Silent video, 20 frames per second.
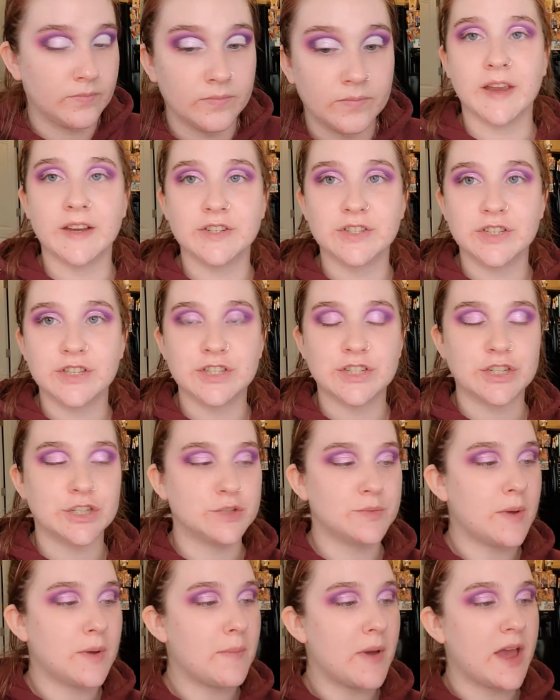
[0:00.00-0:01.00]
I actually
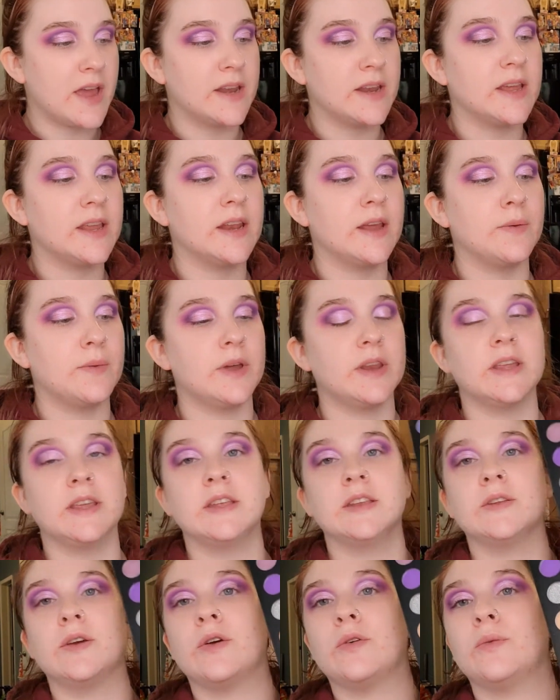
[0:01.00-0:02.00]
changed my mind and I went
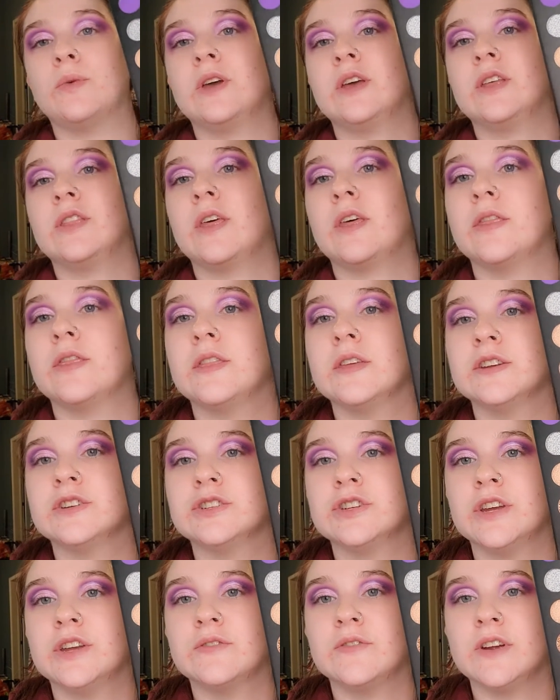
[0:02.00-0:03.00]
in with this
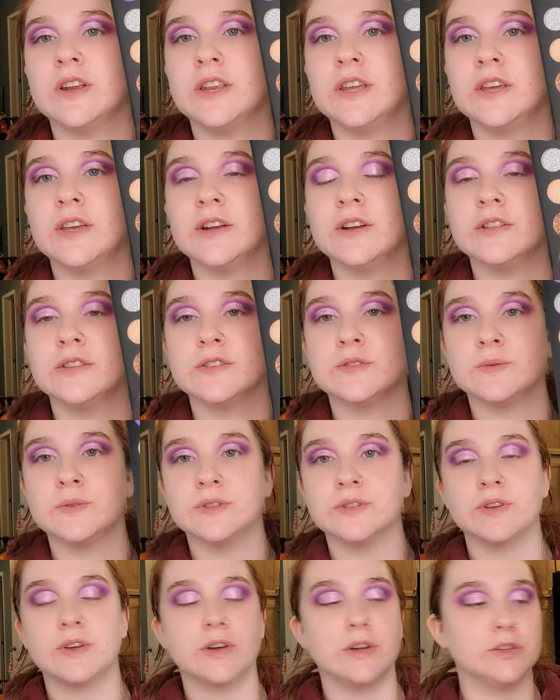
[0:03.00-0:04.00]
shade right here. This one
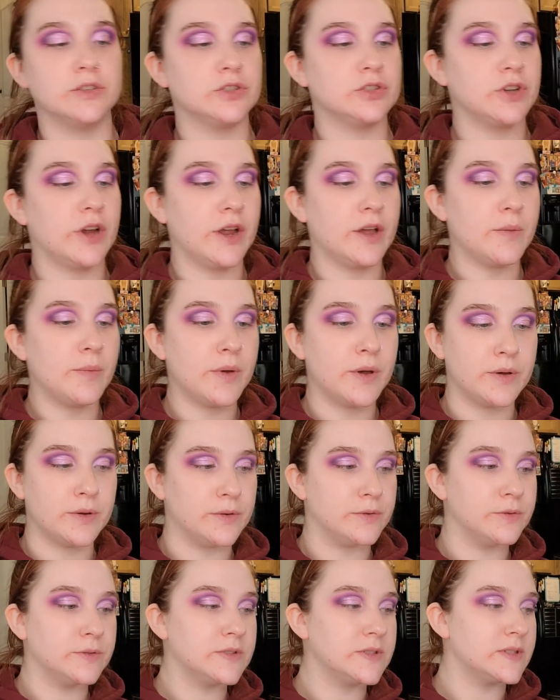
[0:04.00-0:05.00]
is called Strike a
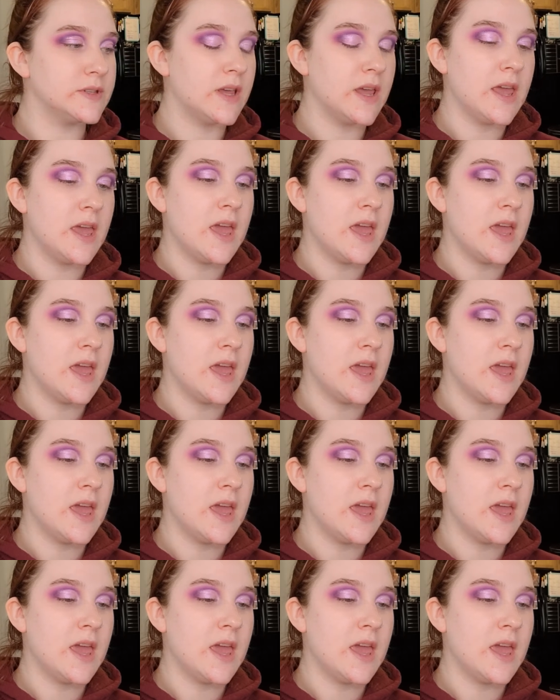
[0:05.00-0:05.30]
Pose.